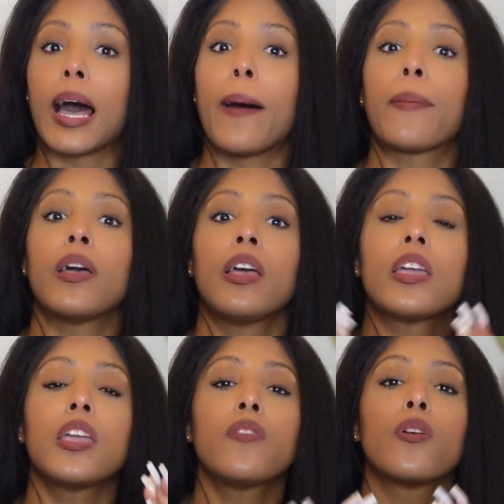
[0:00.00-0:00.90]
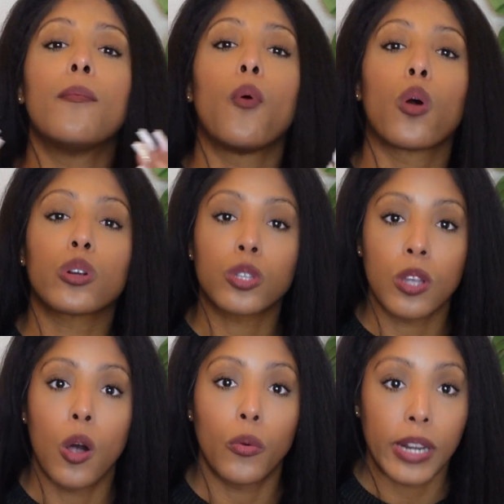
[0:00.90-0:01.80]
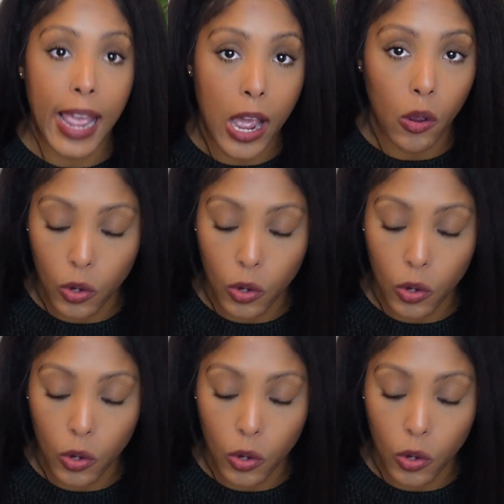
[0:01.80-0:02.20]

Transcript: up even more so now,